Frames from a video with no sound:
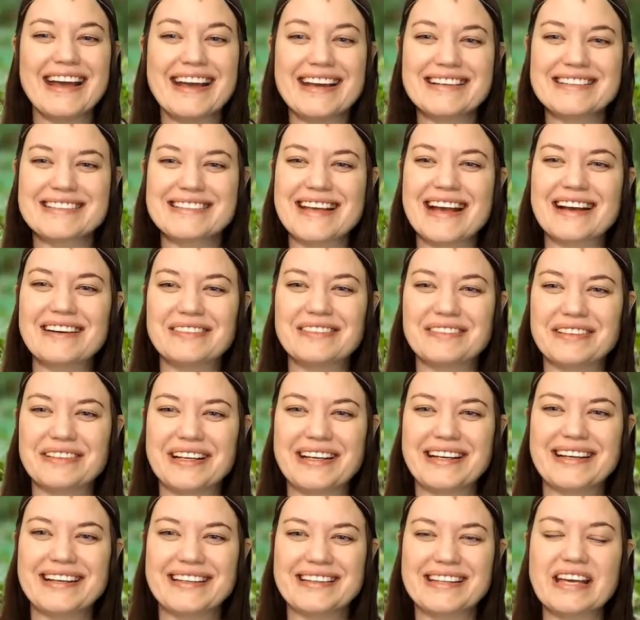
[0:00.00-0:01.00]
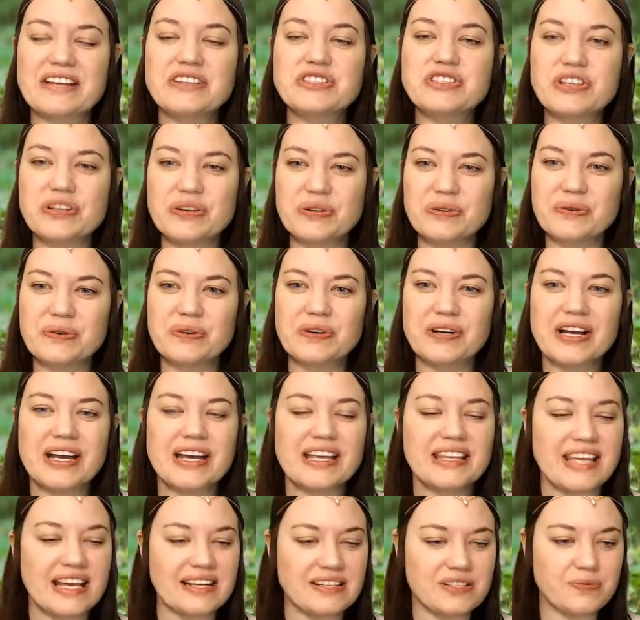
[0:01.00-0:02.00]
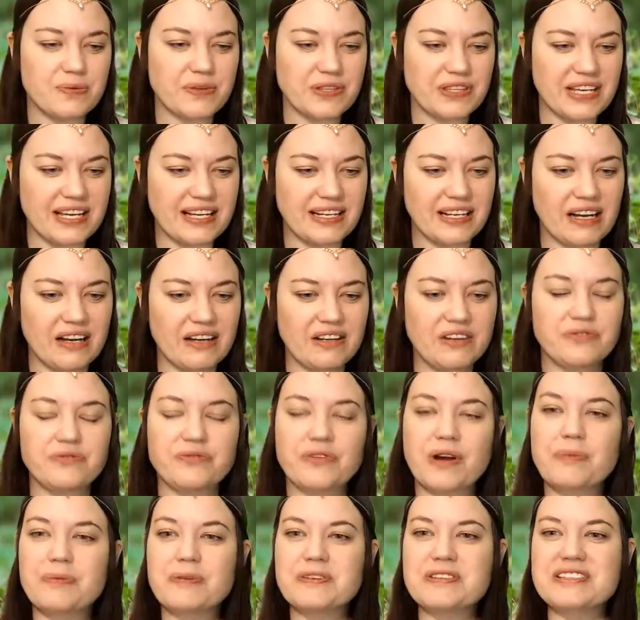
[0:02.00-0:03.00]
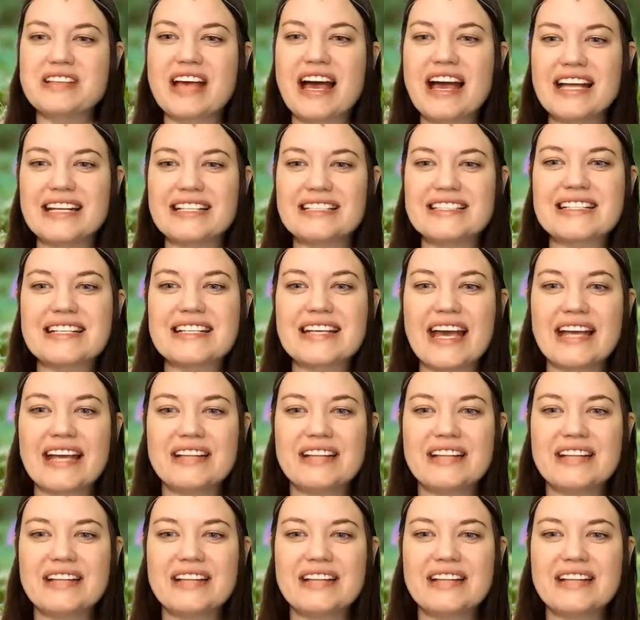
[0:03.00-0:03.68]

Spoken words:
exactly. They do. That's what they kind of represent.